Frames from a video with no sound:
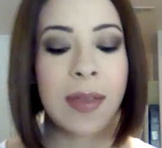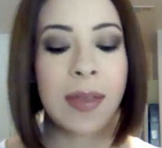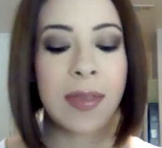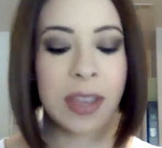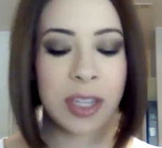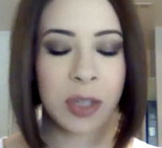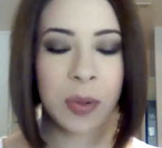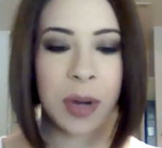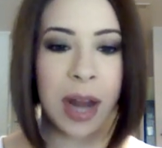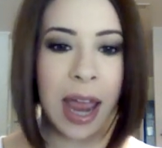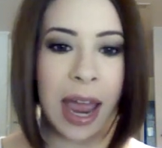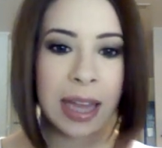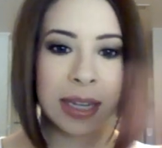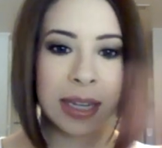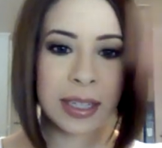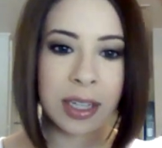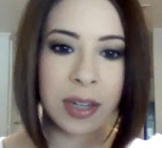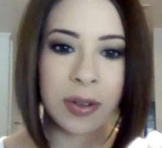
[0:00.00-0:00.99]
This one
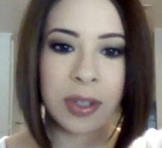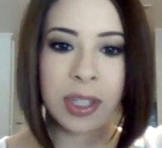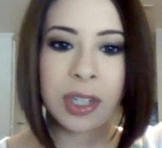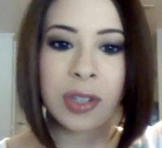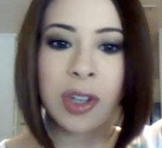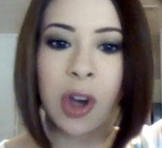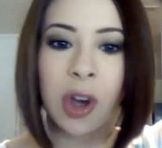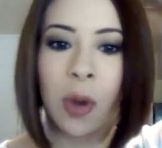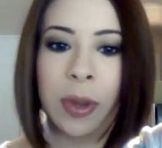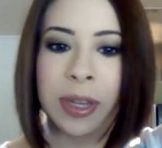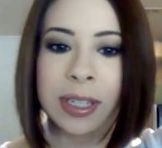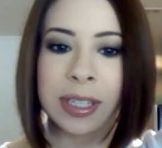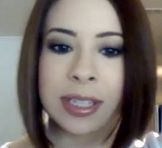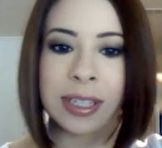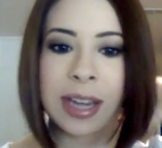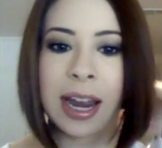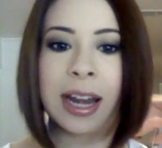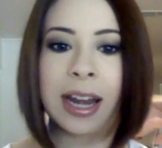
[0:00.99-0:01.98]
has, you know, it's a utopian
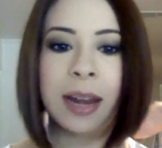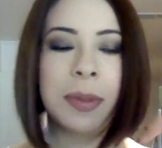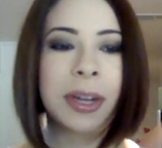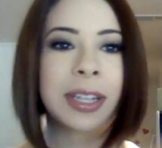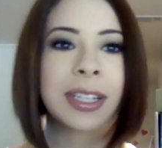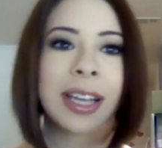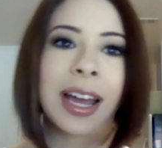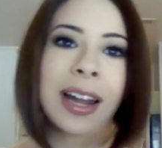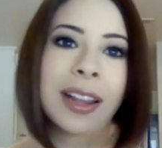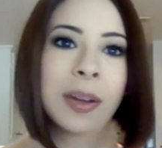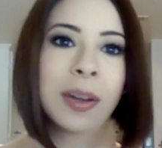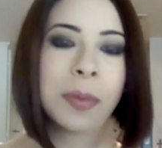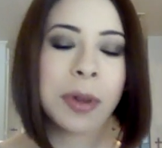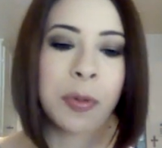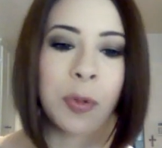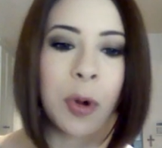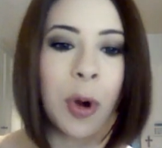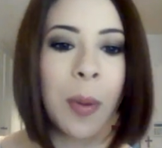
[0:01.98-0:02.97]
society, but it's got a little
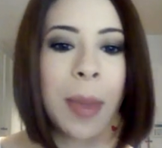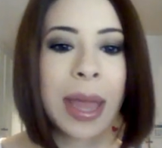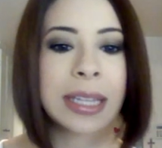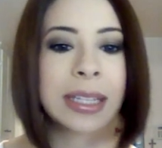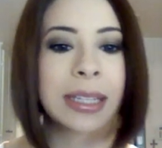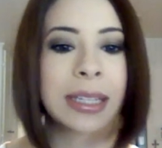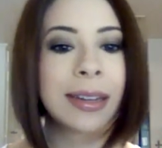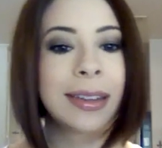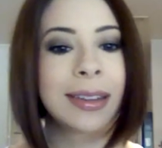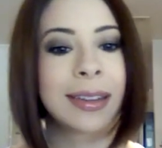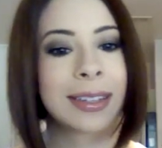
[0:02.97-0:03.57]
bit of romance in it.